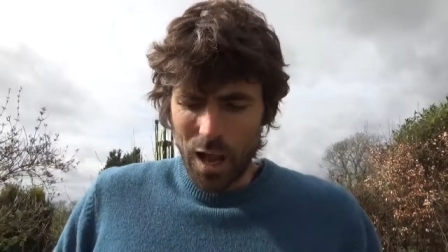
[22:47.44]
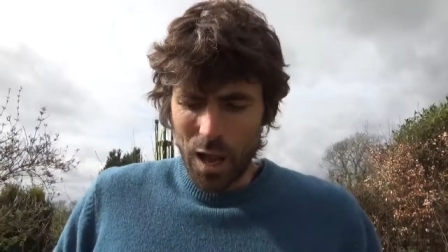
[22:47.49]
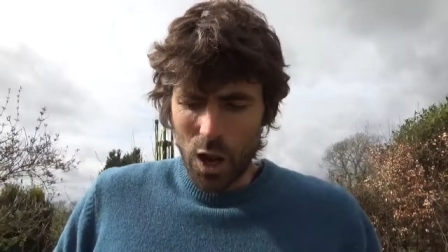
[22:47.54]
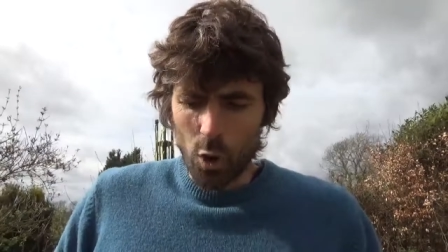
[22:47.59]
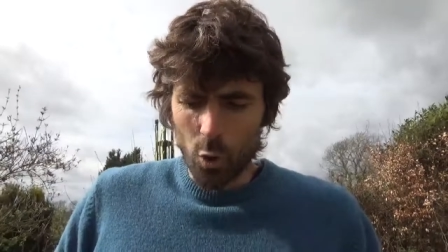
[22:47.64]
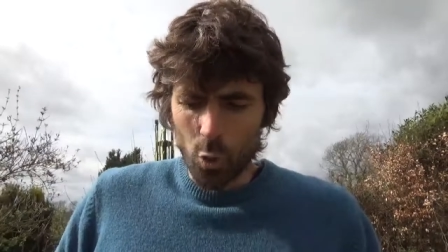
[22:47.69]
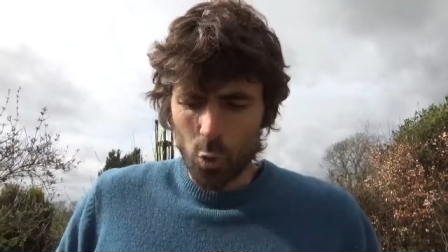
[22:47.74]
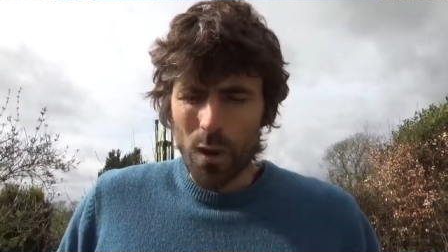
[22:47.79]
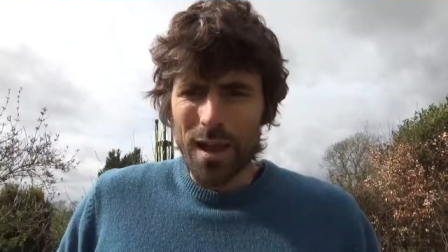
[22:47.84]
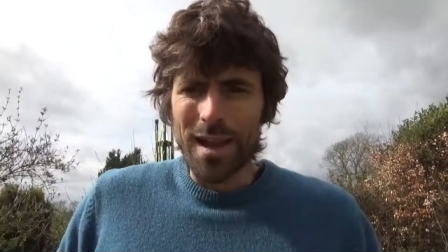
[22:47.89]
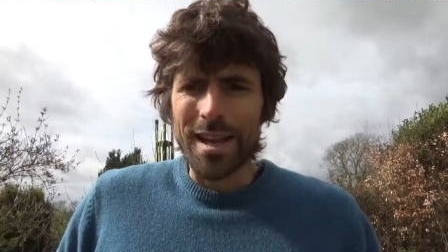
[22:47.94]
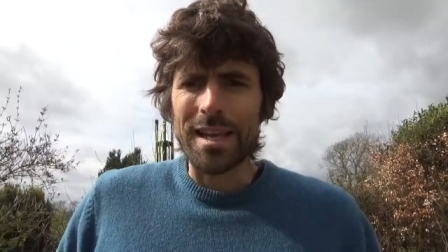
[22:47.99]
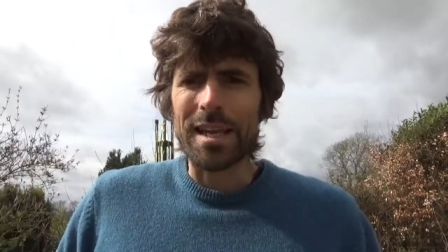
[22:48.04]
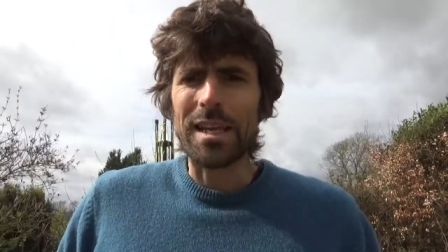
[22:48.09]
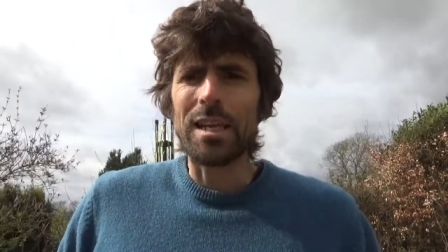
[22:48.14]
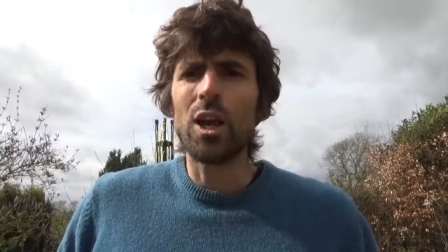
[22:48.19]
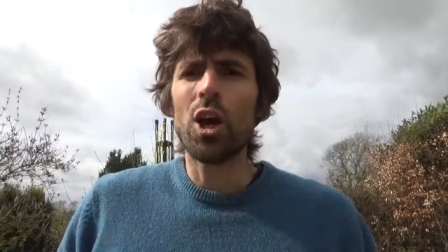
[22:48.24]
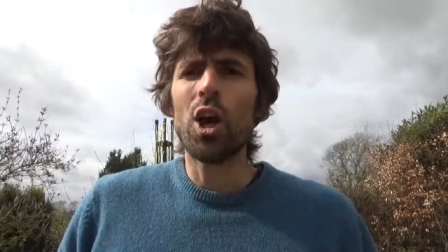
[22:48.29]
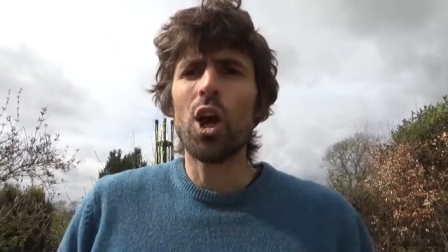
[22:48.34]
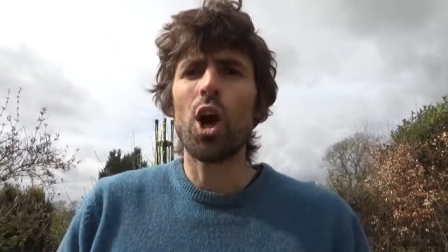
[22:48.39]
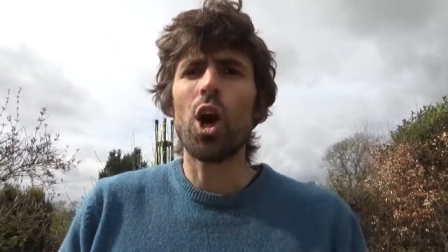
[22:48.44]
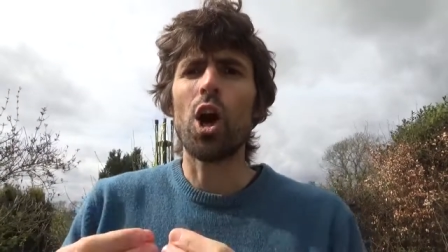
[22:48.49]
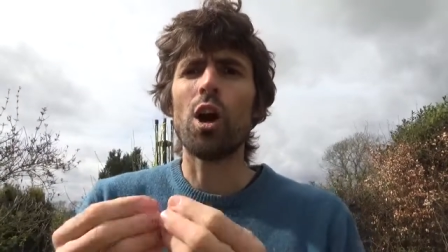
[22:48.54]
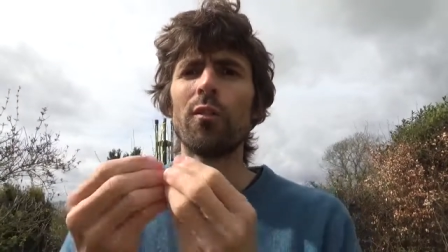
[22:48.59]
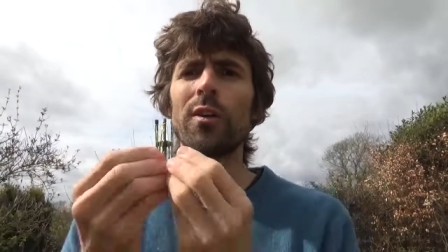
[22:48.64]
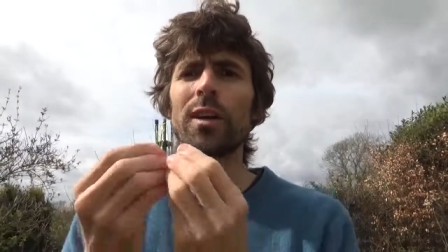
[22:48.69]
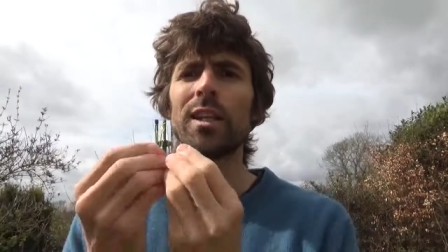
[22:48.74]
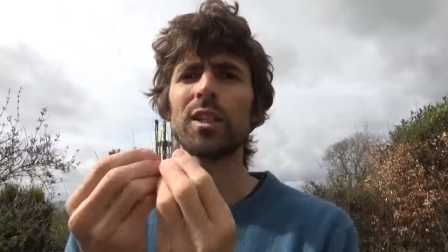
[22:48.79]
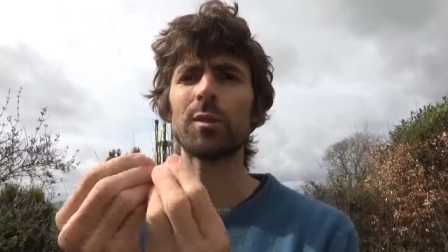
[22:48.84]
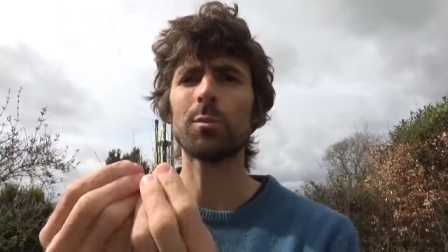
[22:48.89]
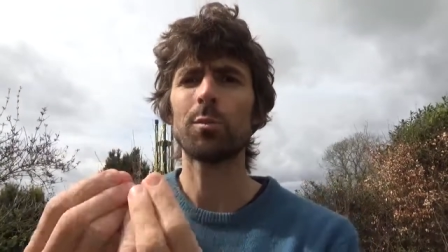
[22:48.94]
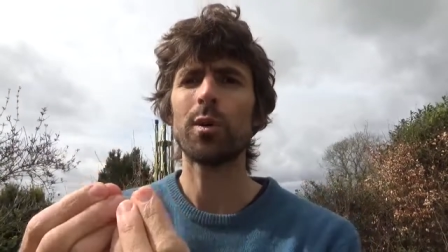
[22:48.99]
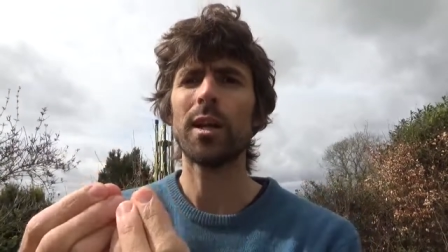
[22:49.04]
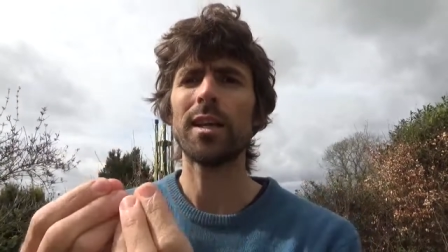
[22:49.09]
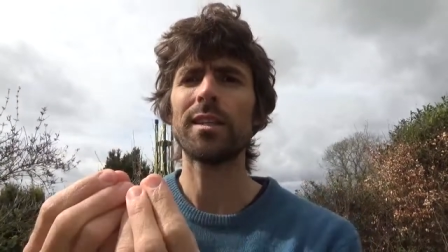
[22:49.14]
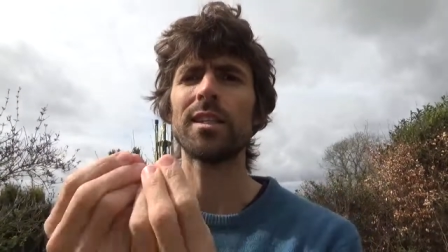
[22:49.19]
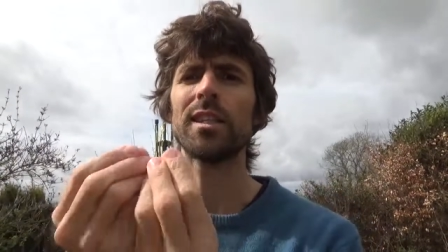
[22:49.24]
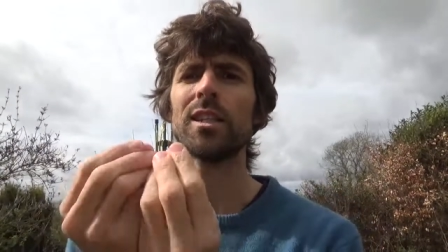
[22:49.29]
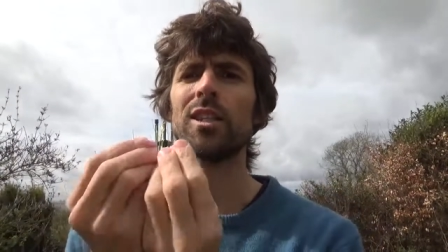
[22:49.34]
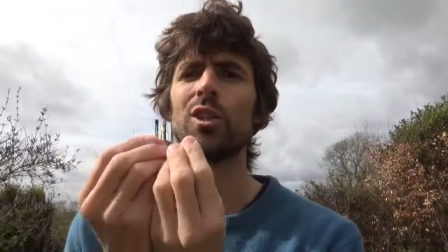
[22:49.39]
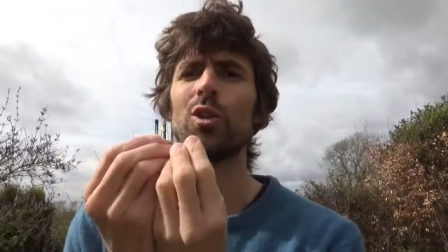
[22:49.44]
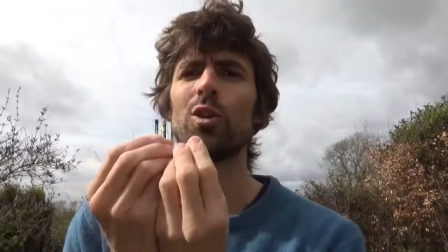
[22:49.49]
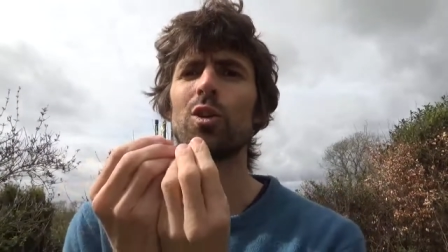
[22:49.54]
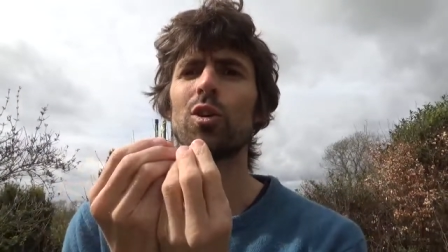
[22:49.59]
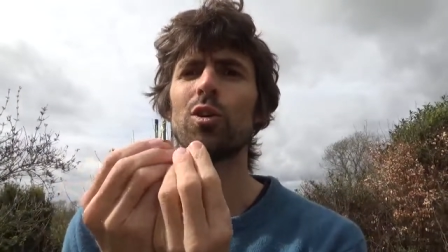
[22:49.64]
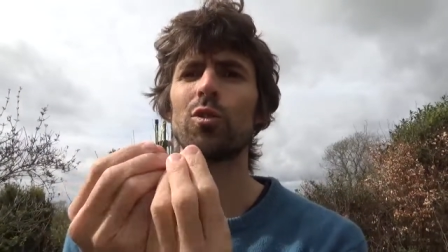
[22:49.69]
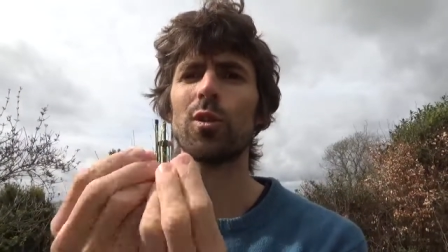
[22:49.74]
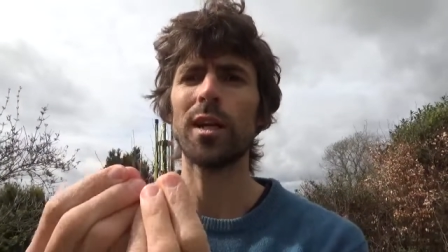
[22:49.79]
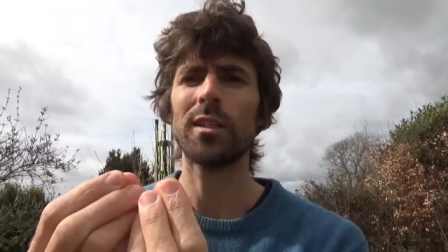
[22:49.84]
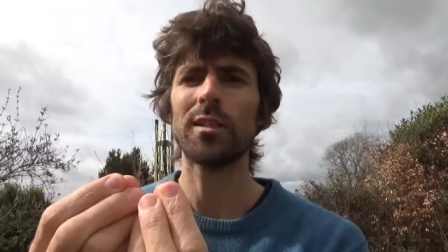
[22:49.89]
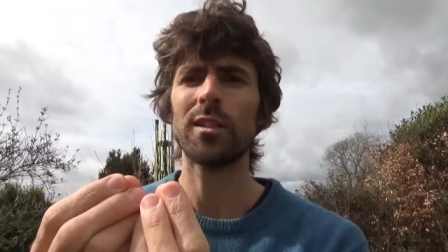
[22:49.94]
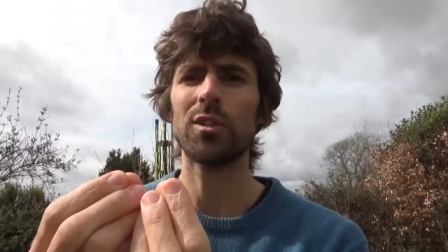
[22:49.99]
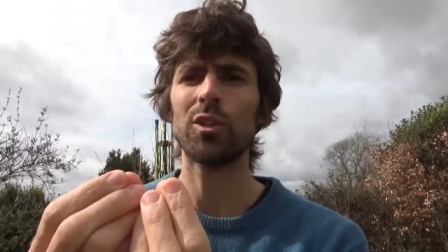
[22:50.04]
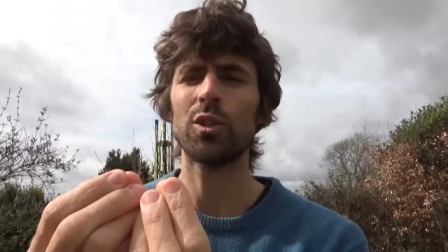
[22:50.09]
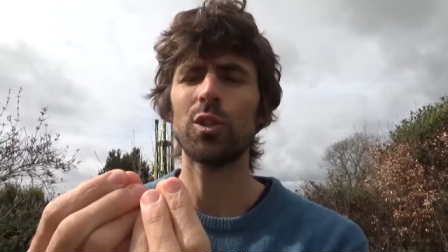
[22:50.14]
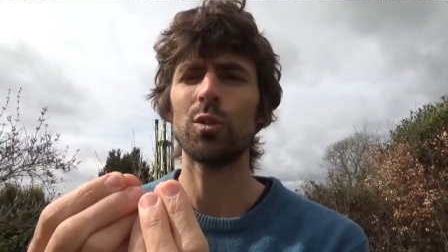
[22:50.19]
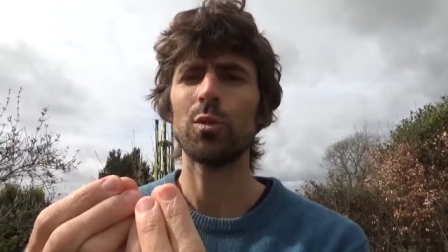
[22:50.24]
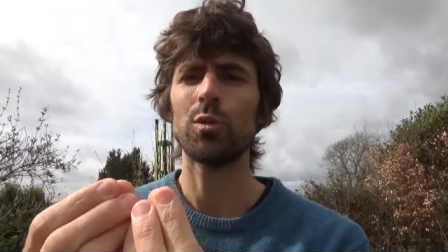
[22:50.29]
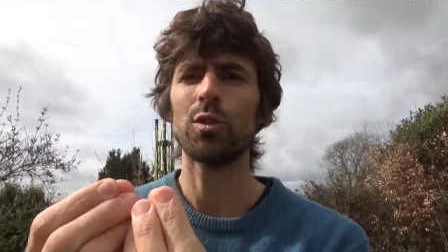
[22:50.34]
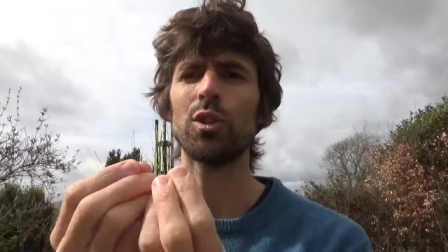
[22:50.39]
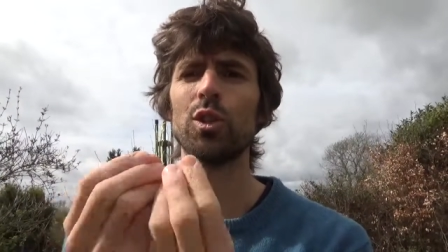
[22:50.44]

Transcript: a way of expressing your gratitude